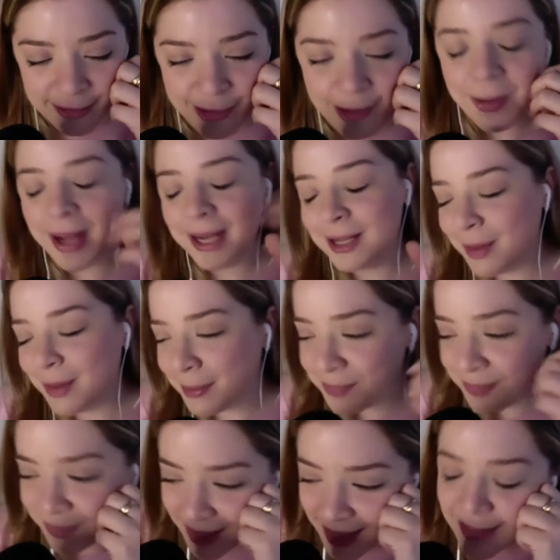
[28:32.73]
So anyway,
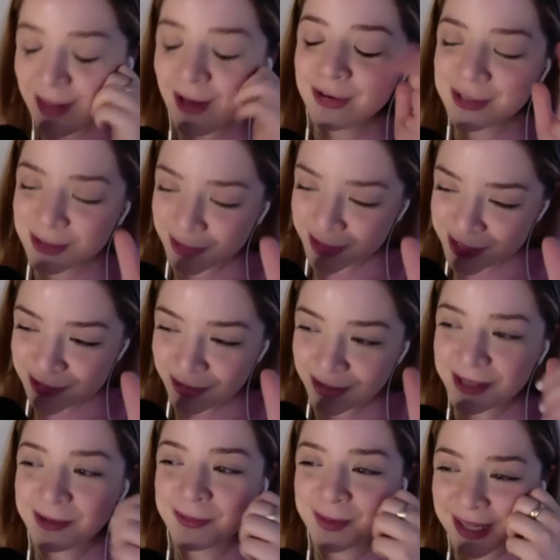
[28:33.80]
long story
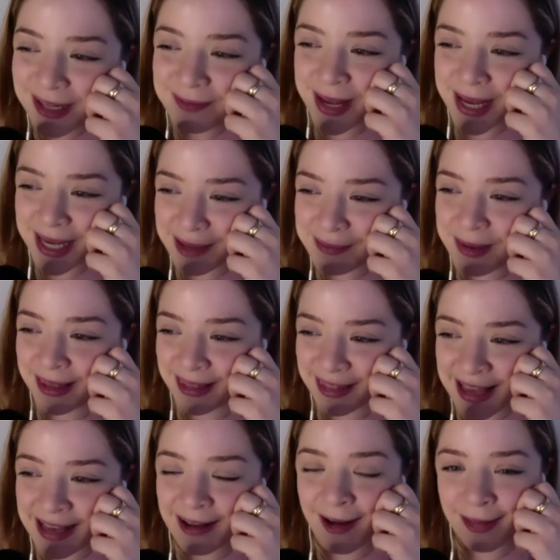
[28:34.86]
short, you're really making me
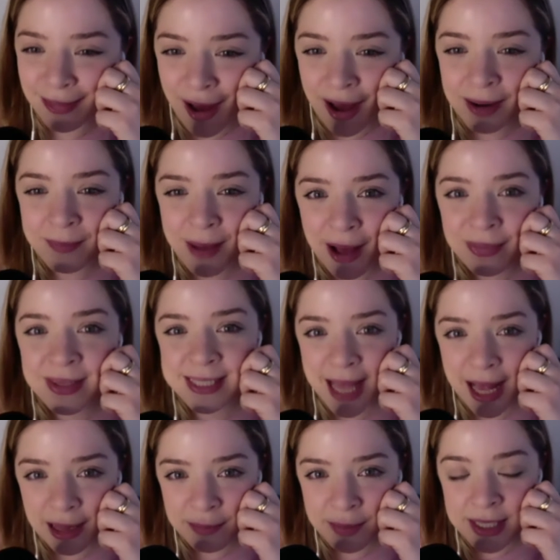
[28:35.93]
think a lot about this
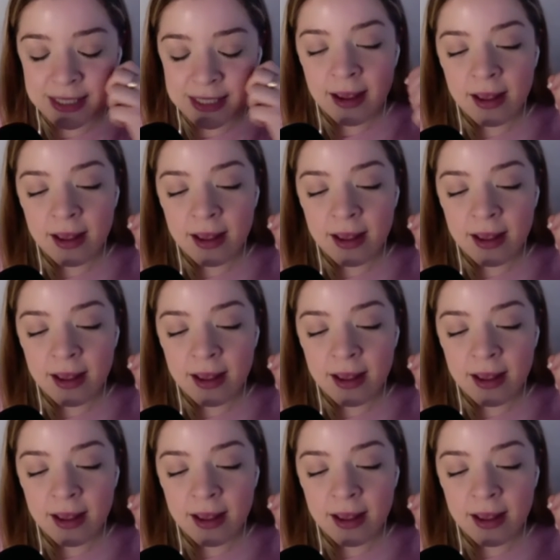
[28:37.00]
element.